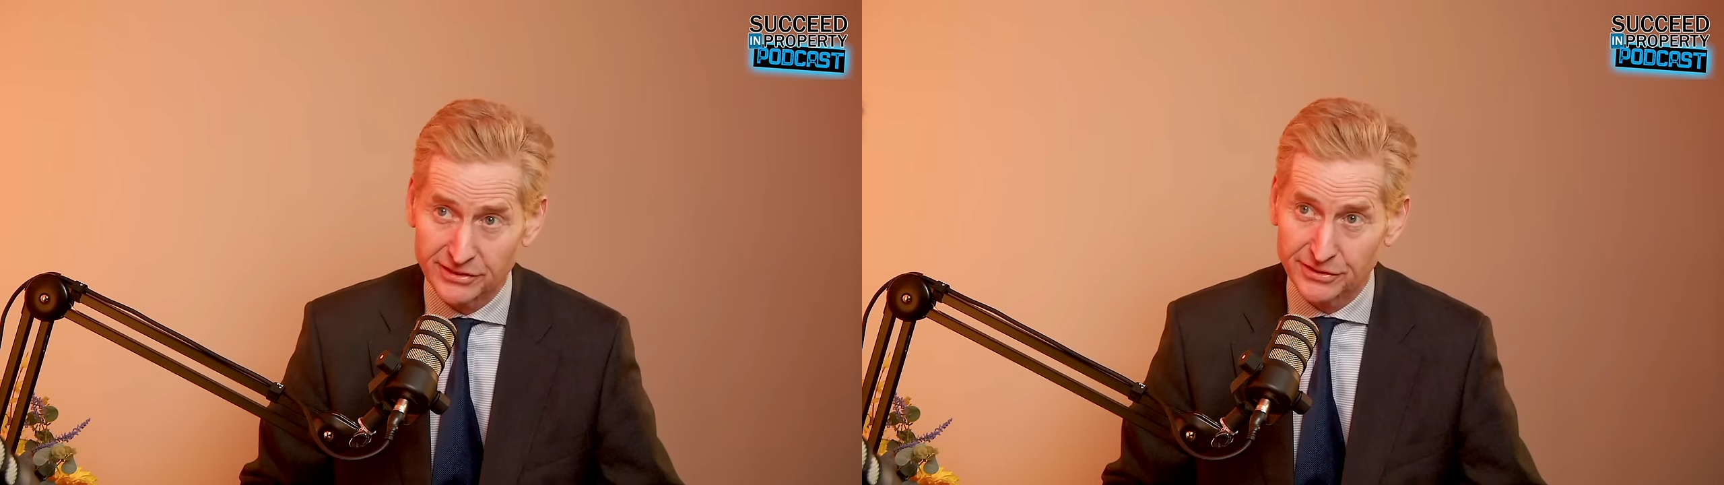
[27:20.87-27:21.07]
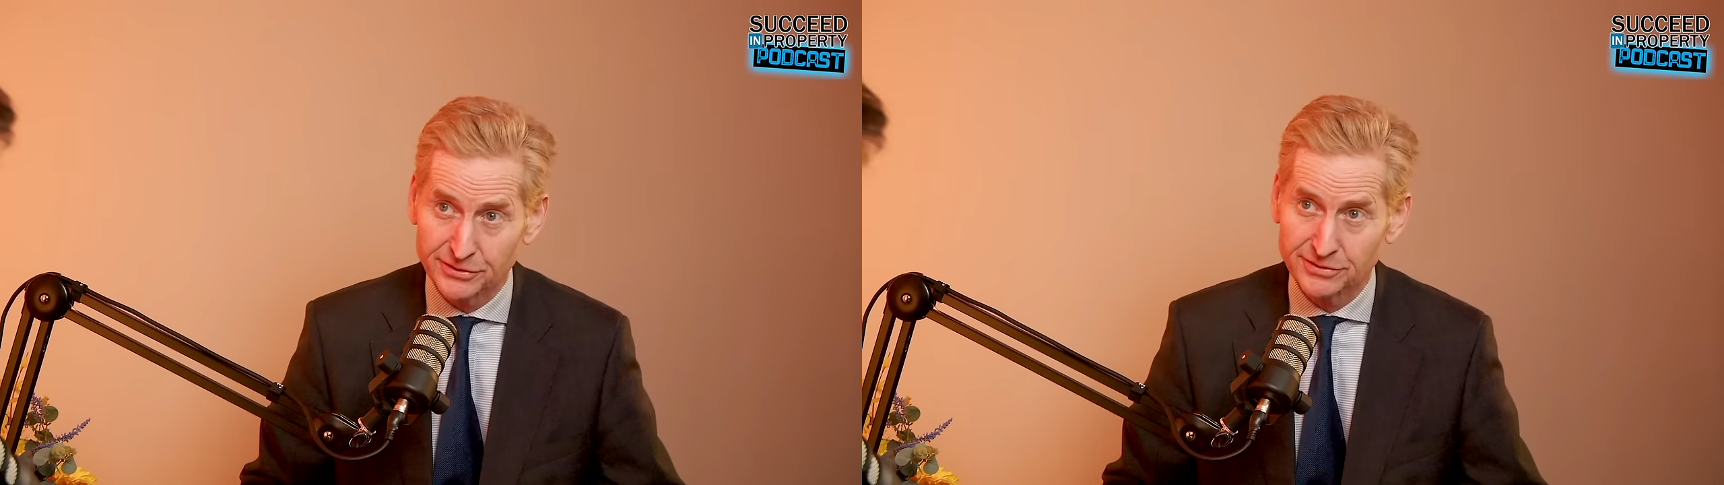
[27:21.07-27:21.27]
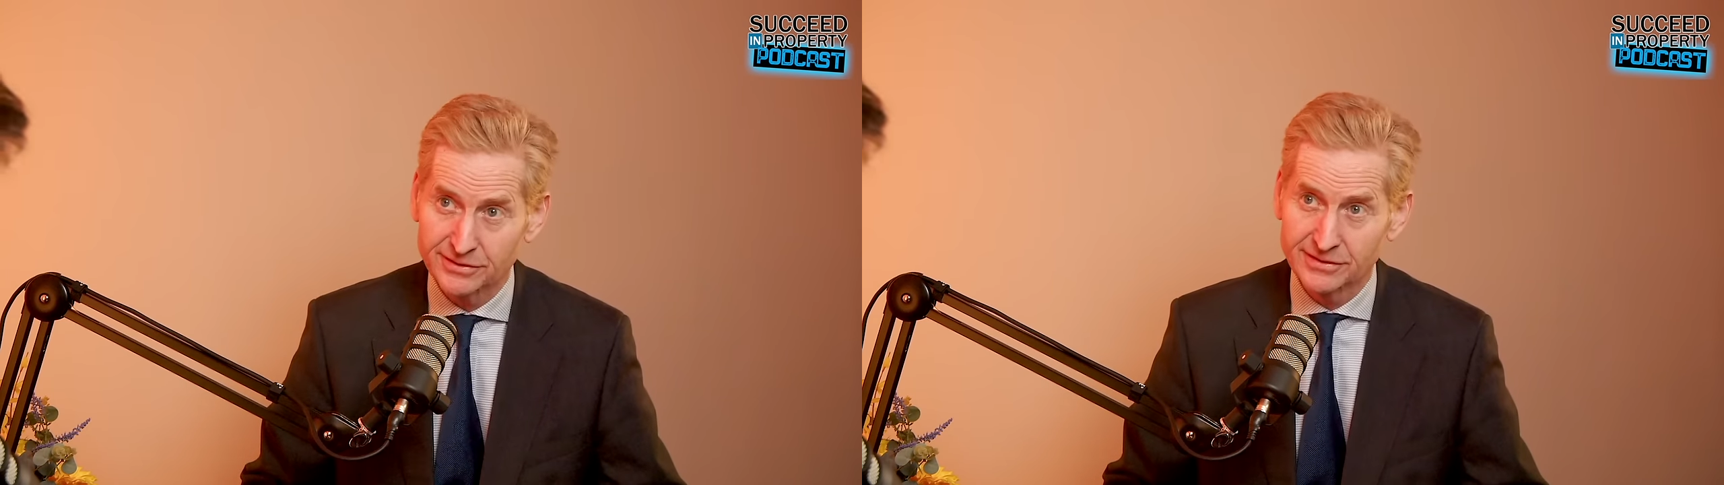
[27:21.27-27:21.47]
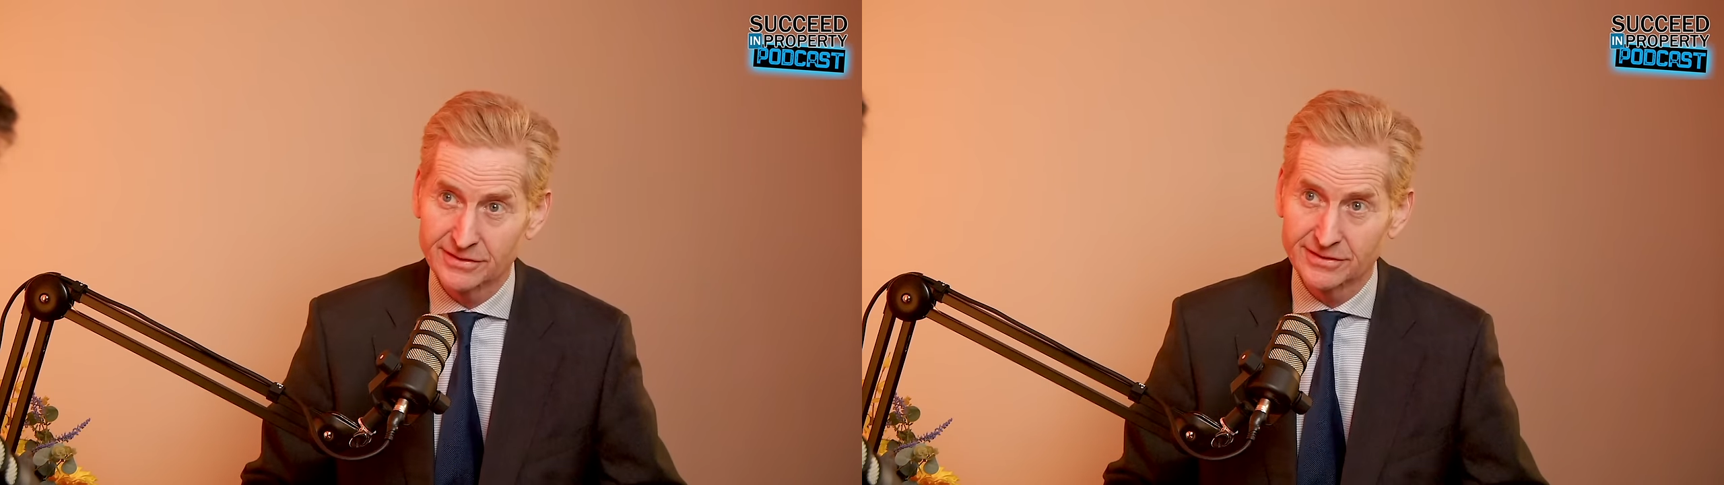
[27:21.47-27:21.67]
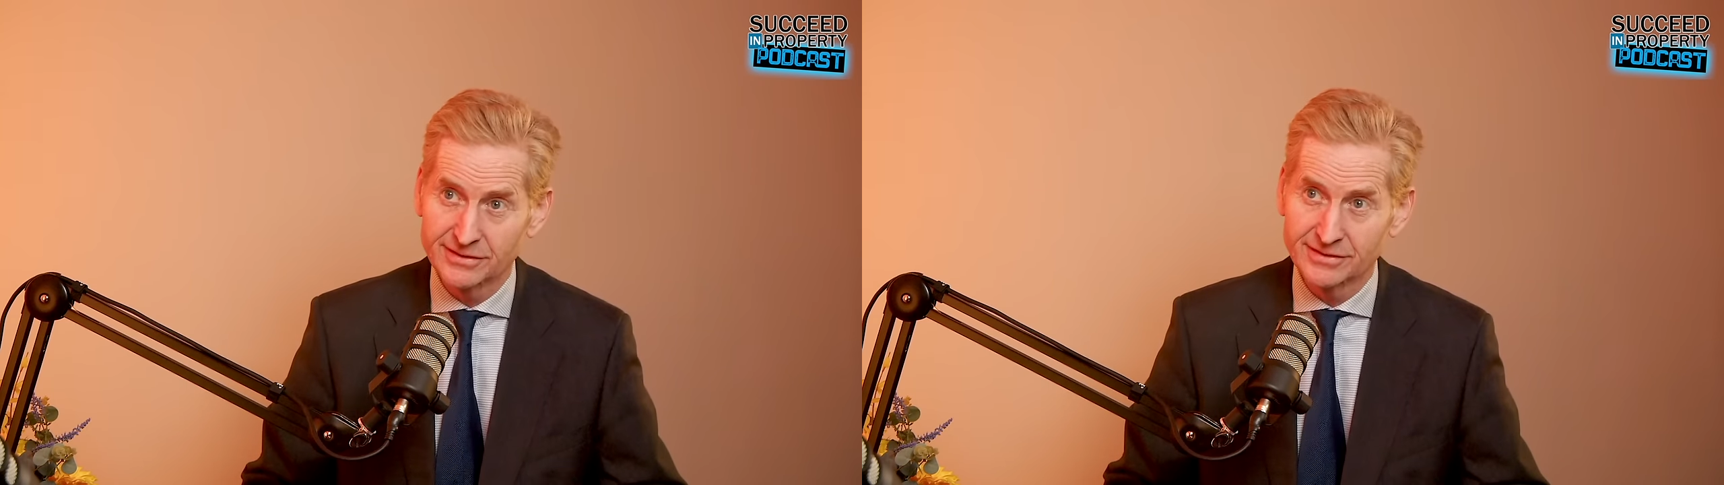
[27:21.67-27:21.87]
do?
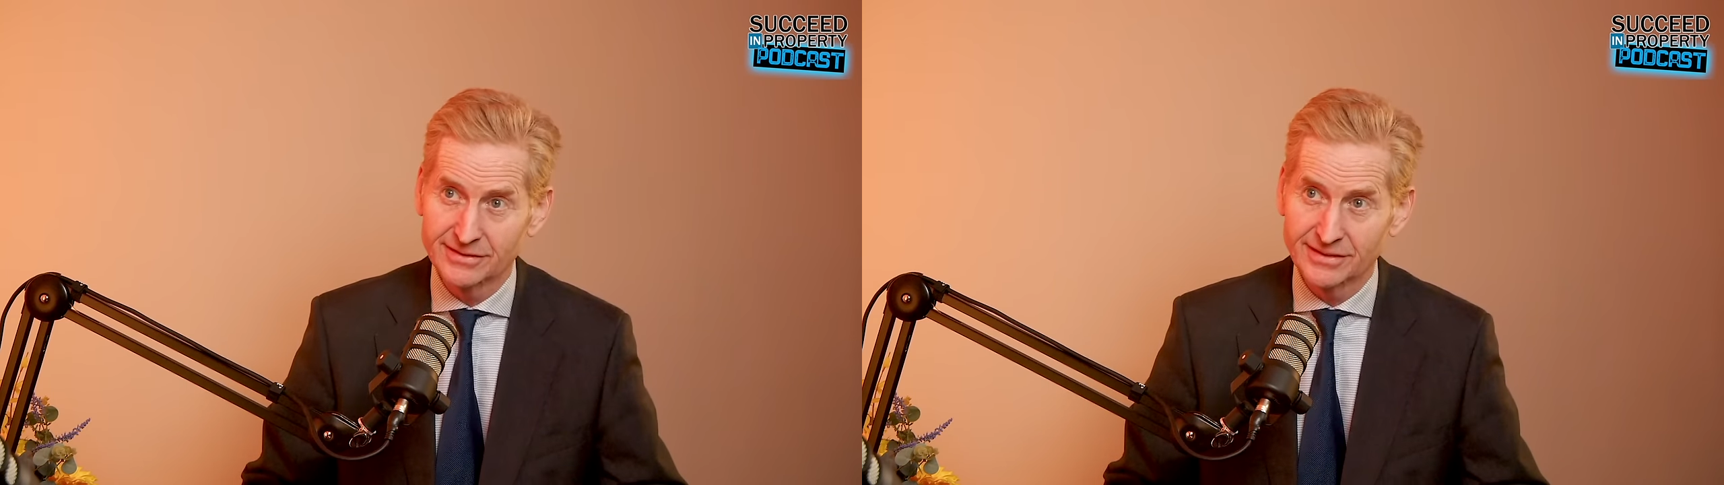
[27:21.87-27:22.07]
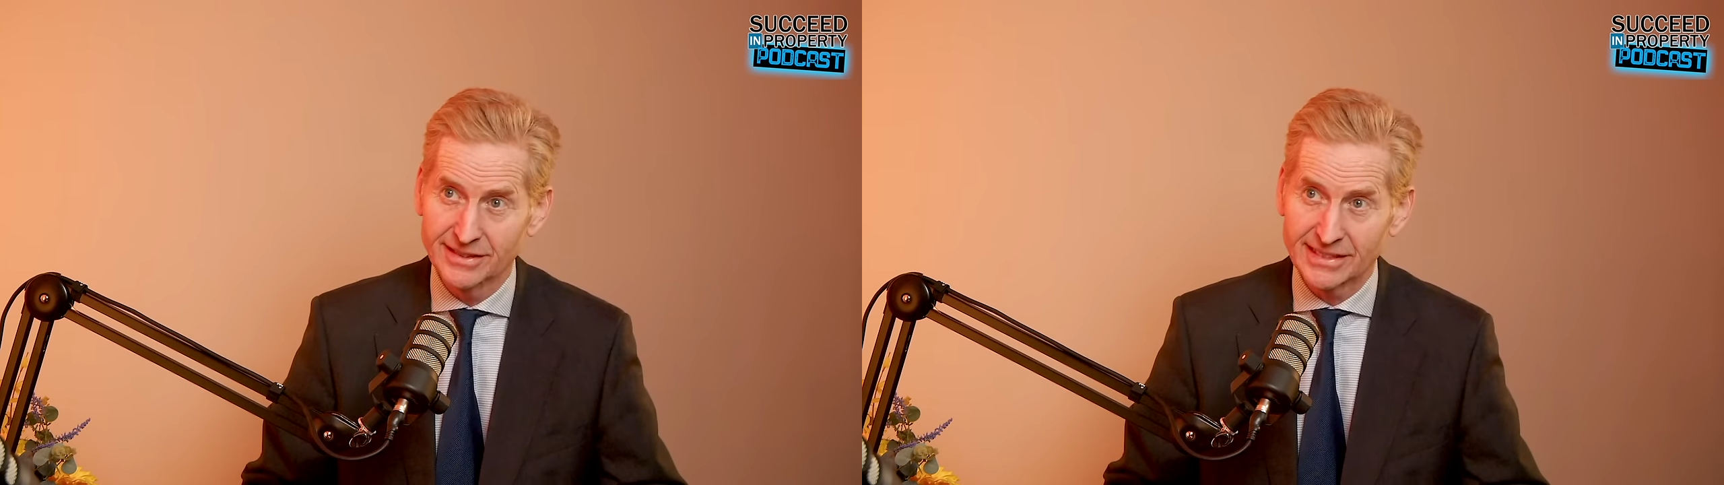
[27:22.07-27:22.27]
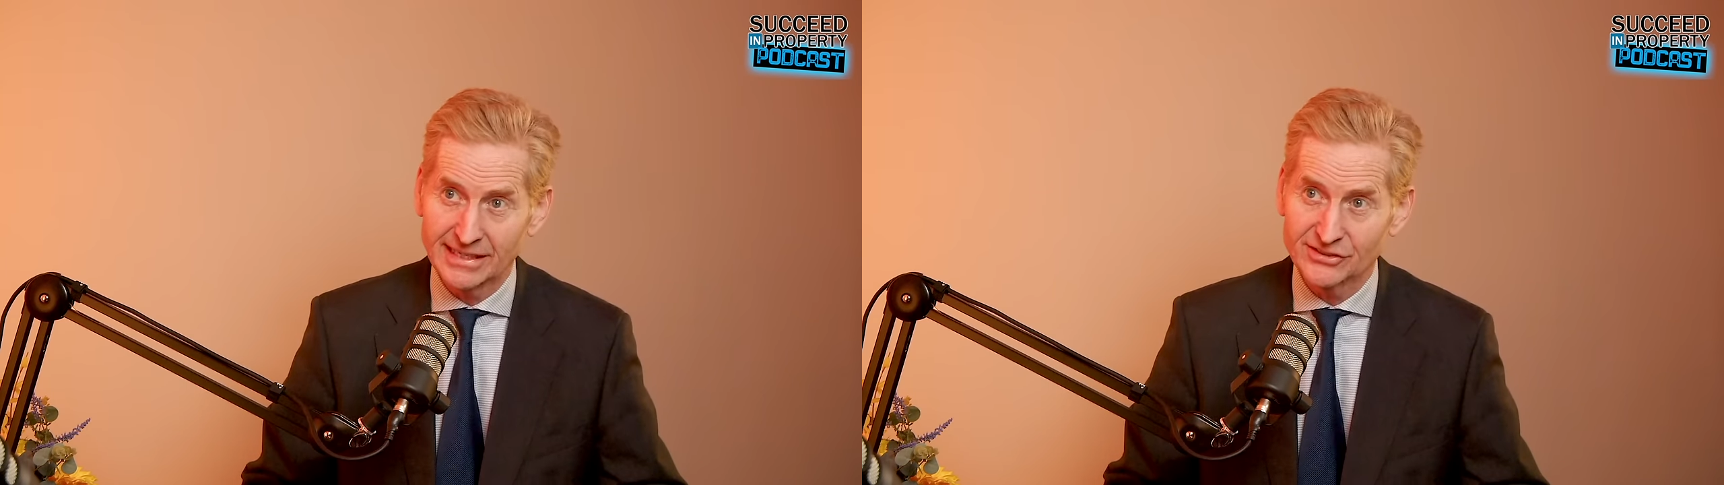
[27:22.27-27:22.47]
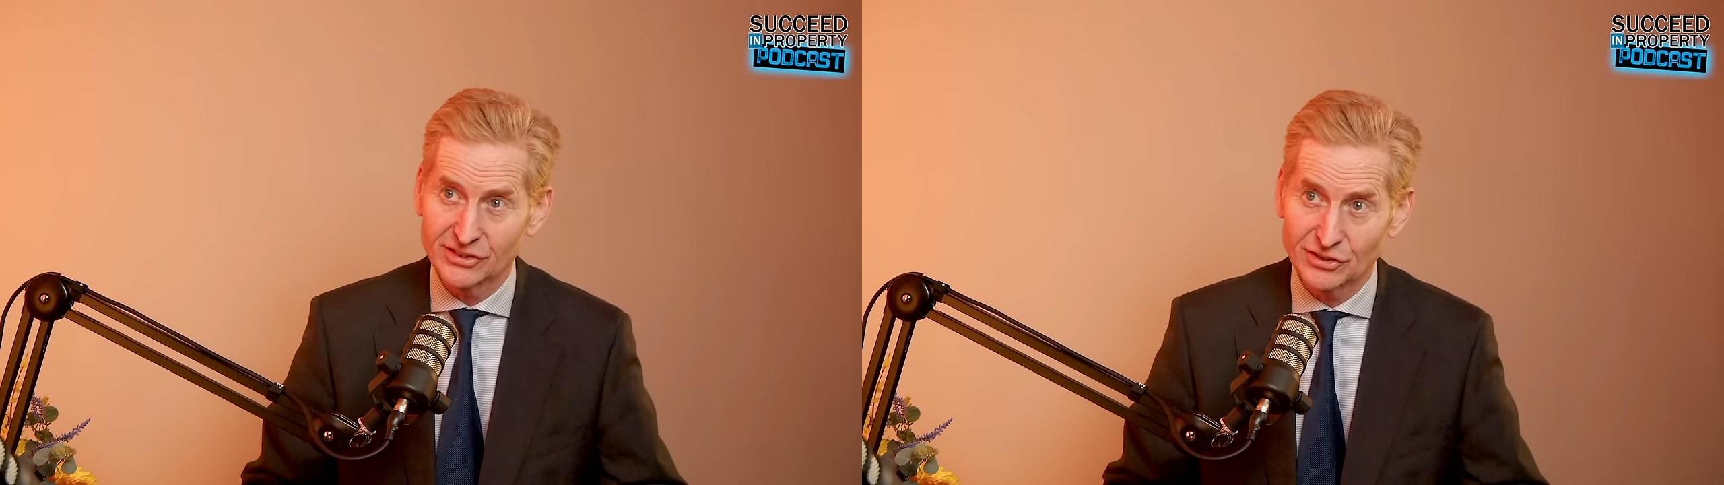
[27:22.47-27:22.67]
yes, against yes.